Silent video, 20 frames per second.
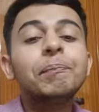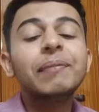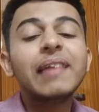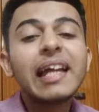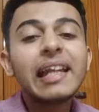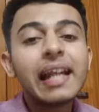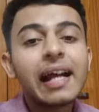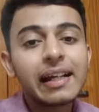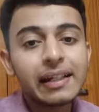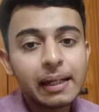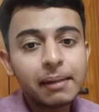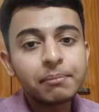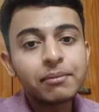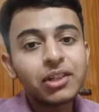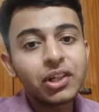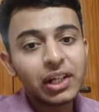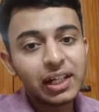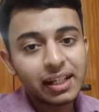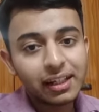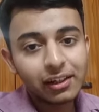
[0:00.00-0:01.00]
Then attempt
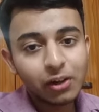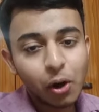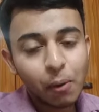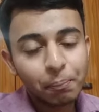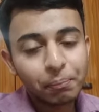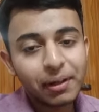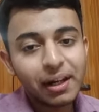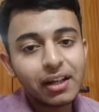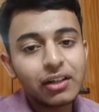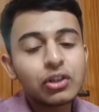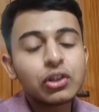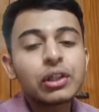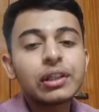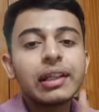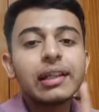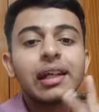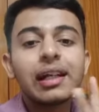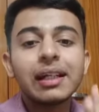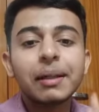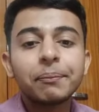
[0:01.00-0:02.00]
reading comprehension,
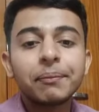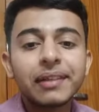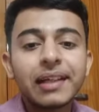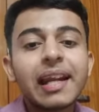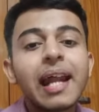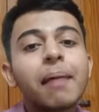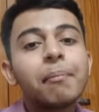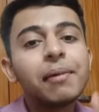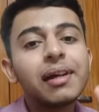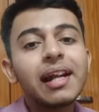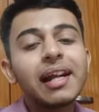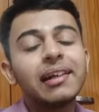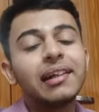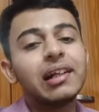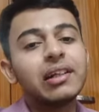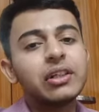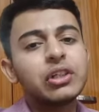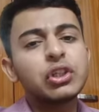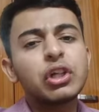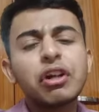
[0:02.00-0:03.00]
then attempt grammar and
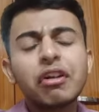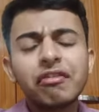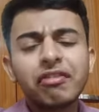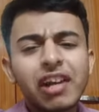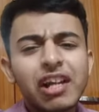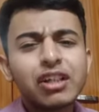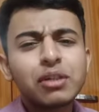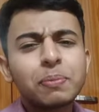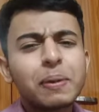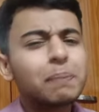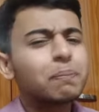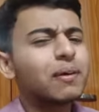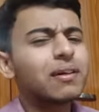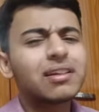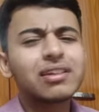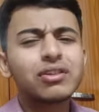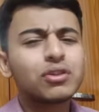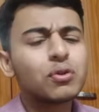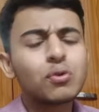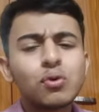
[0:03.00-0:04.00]
literature. French paper
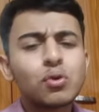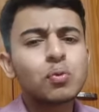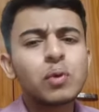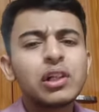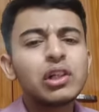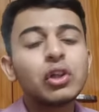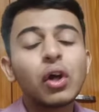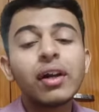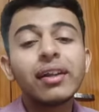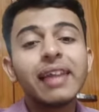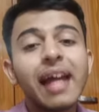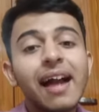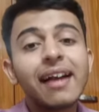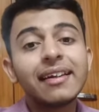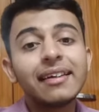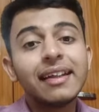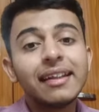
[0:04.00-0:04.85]
is usually not that